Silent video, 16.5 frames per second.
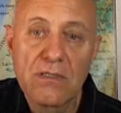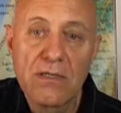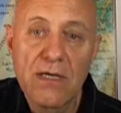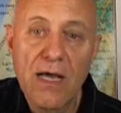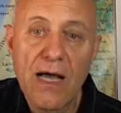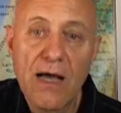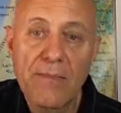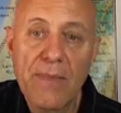
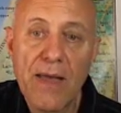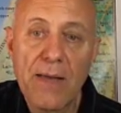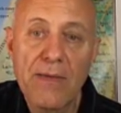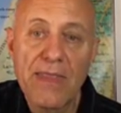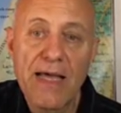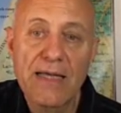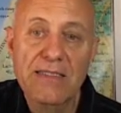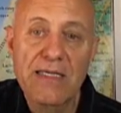maybe
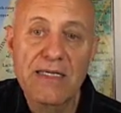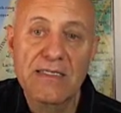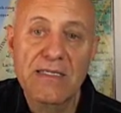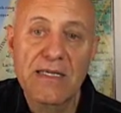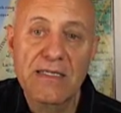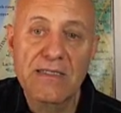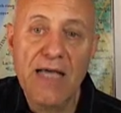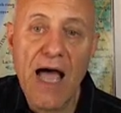that's his
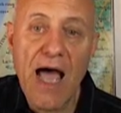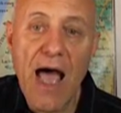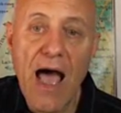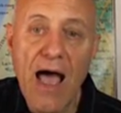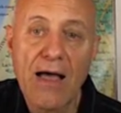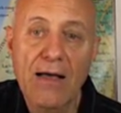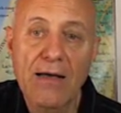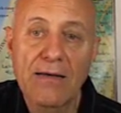kata'ah.